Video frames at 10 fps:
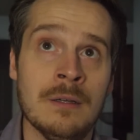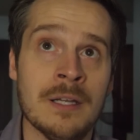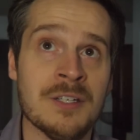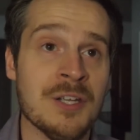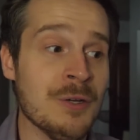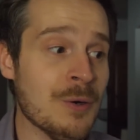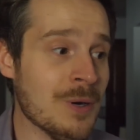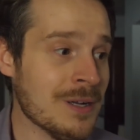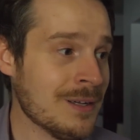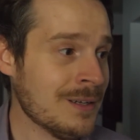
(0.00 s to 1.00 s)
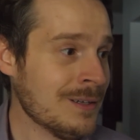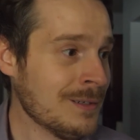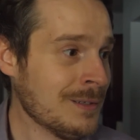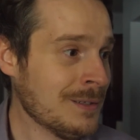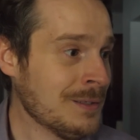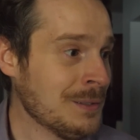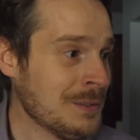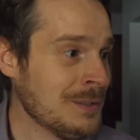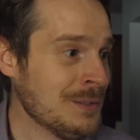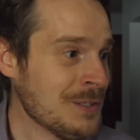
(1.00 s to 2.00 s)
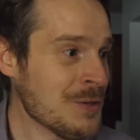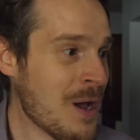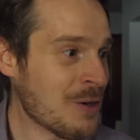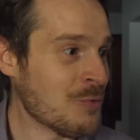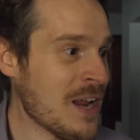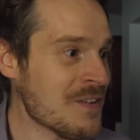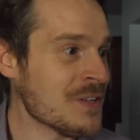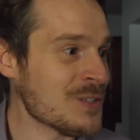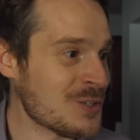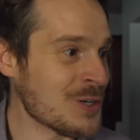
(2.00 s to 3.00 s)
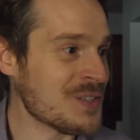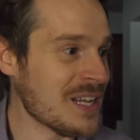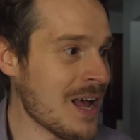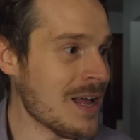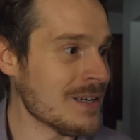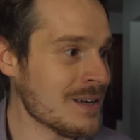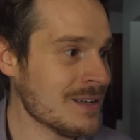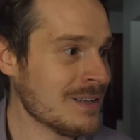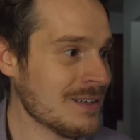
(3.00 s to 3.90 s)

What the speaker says: And you... You had a Ravens jersey on.